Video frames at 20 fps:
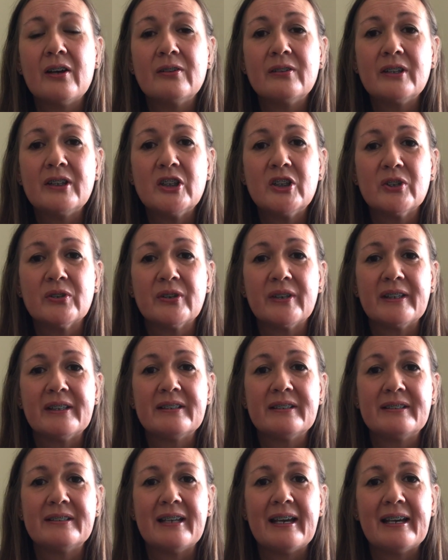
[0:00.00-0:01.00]
only
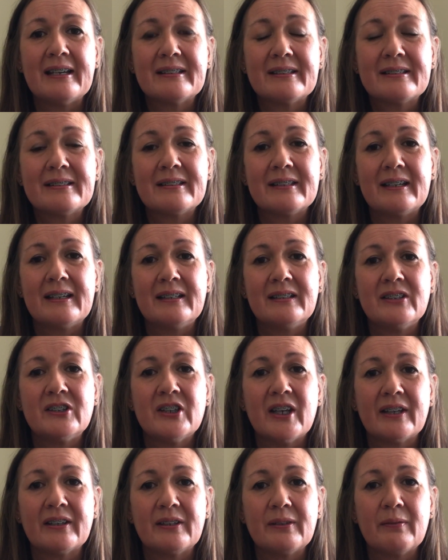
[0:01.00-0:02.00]
joined DESS in
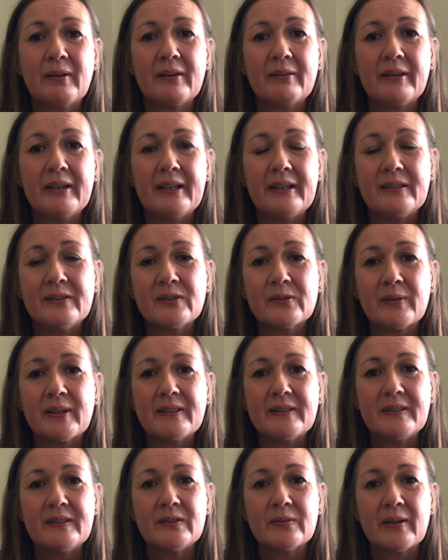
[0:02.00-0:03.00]
January
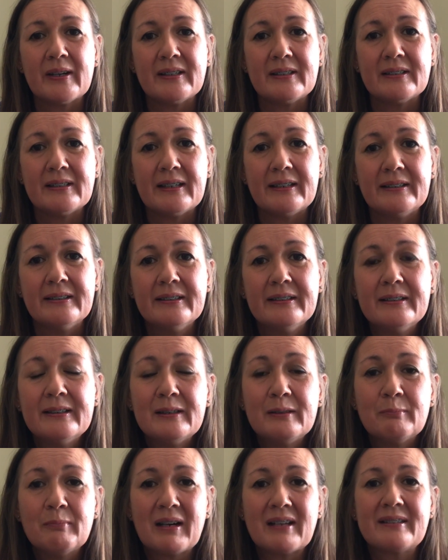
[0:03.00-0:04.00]
2020,
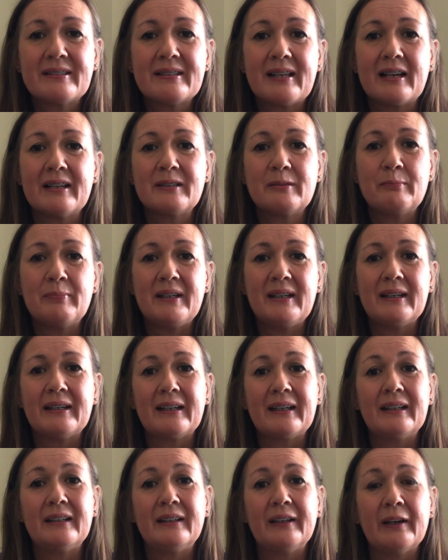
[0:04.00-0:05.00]
my son
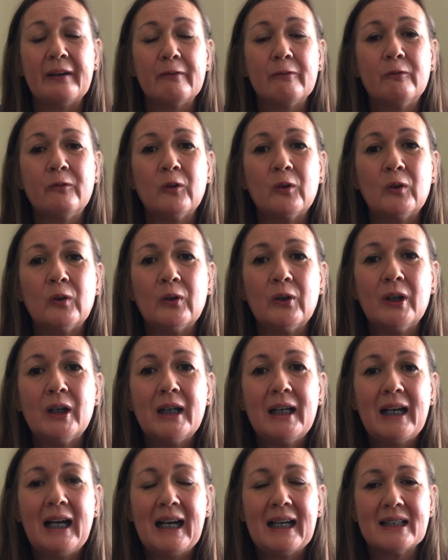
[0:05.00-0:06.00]
being in year four
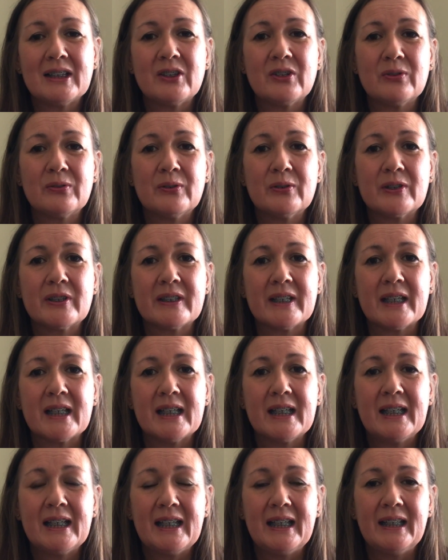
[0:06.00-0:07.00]
and daughter
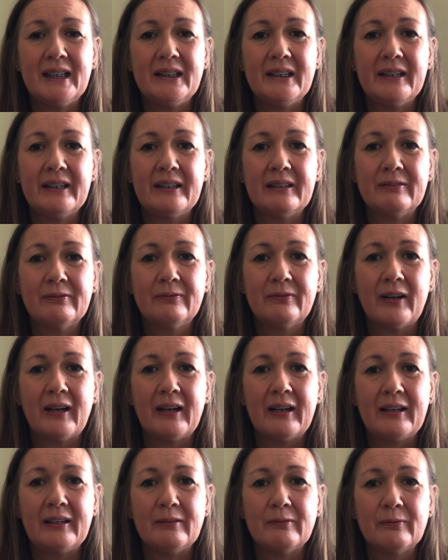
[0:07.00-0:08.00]
in year
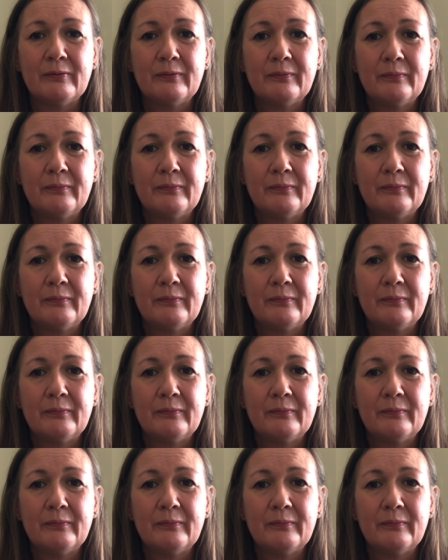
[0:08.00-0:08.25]
five.